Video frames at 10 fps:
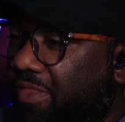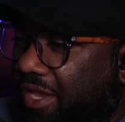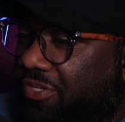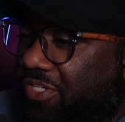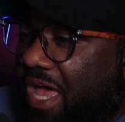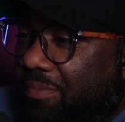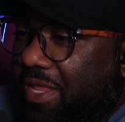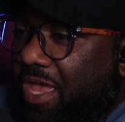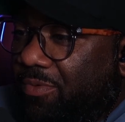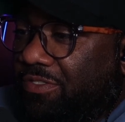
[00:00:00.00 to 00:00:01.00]
Their job
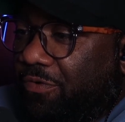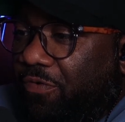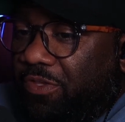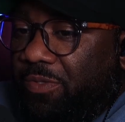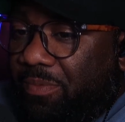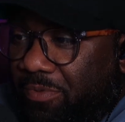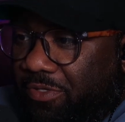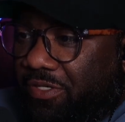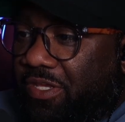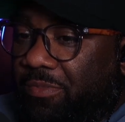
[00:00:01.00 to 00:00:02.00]
now is to further
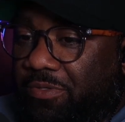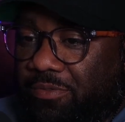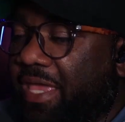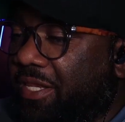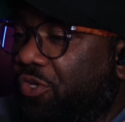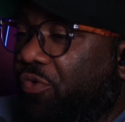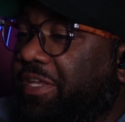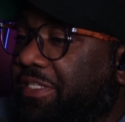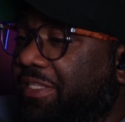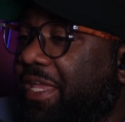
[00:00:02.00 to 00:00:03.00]
promote the W. And the
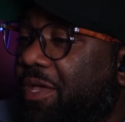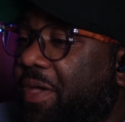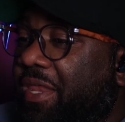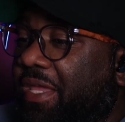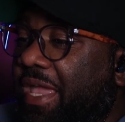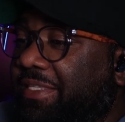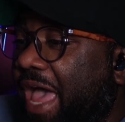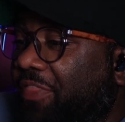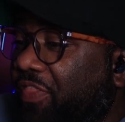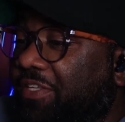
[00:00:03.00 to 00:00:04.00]
crazy thing about it is,
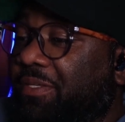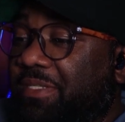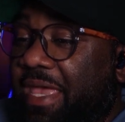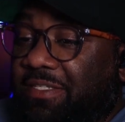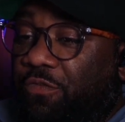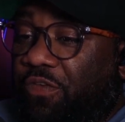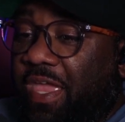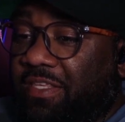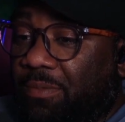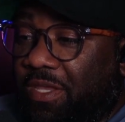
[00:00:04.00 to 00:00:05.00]
I think sometimes the
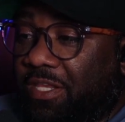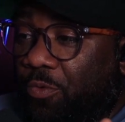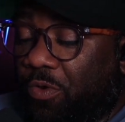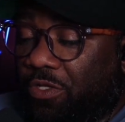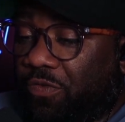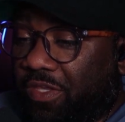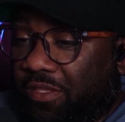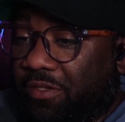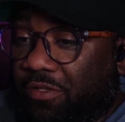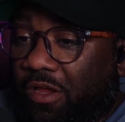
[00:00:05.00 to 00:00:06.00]
fans are making it worse for
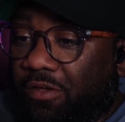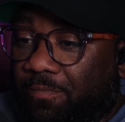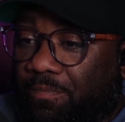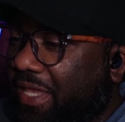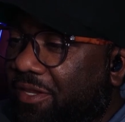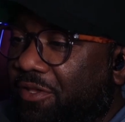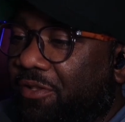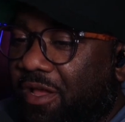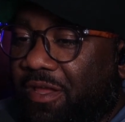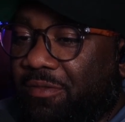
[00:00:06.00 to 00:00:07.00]
Caitlin Clark. Caitlin
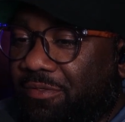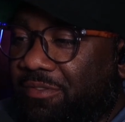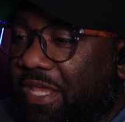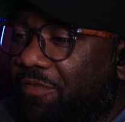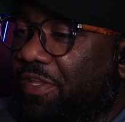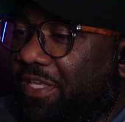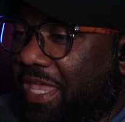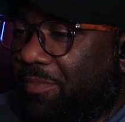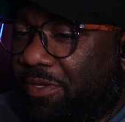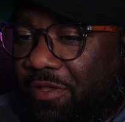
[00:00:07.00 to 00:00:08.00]
Clark definitely
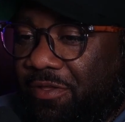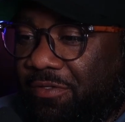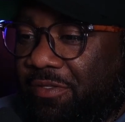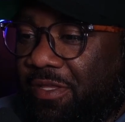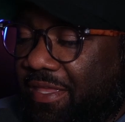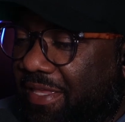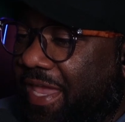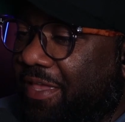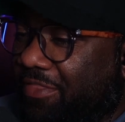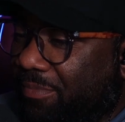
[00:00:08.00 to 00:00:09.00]
came along and
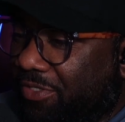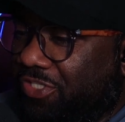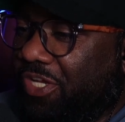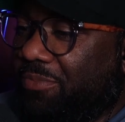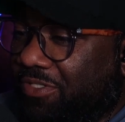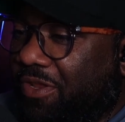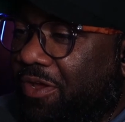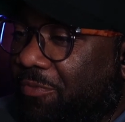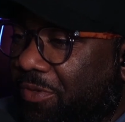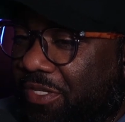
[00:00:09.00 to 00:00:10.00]
gave them a jump
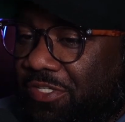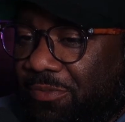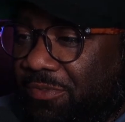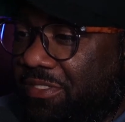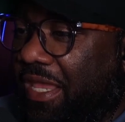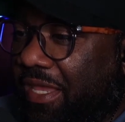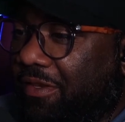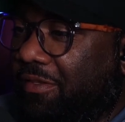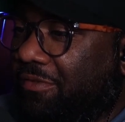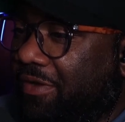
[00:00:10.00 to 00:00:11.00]
start when the shit was
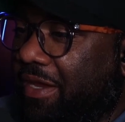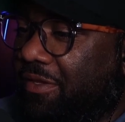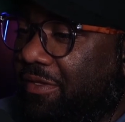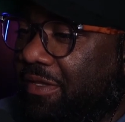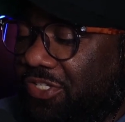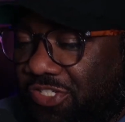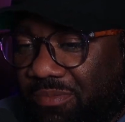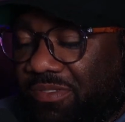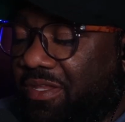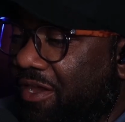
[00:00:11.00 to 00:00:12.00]
dead, right? She
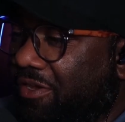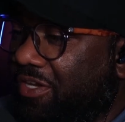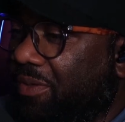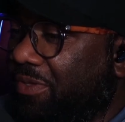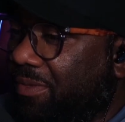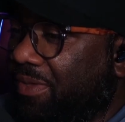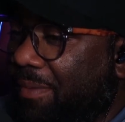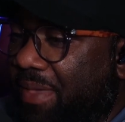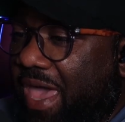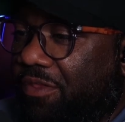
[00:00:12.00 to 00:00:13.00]
jump started the
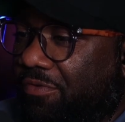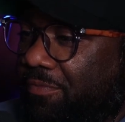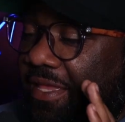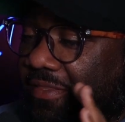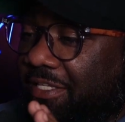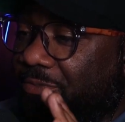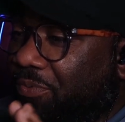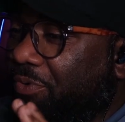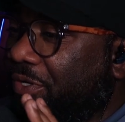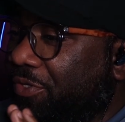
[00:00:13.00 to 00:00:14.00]
WNBA battery. At this
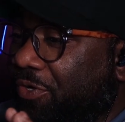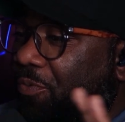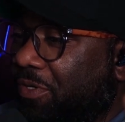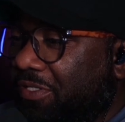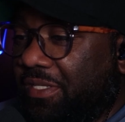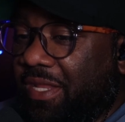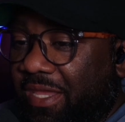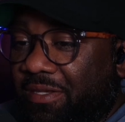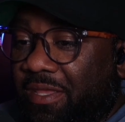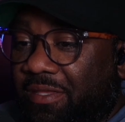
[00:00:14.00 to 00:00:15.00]
point, no one is
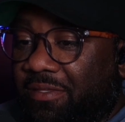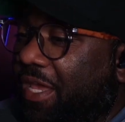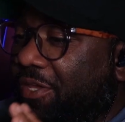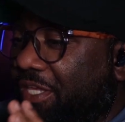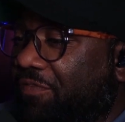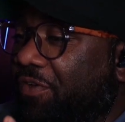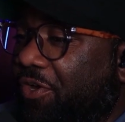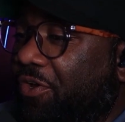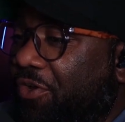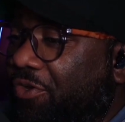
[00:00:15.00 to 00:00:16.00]
denying that. They're giving
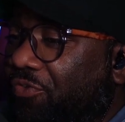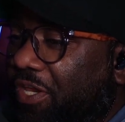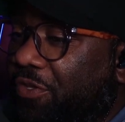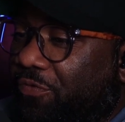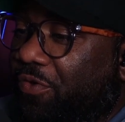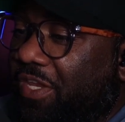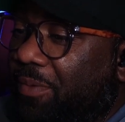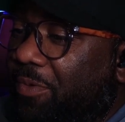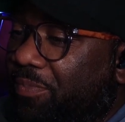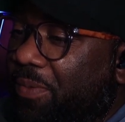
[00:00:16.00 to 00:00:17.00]
her credit for that, but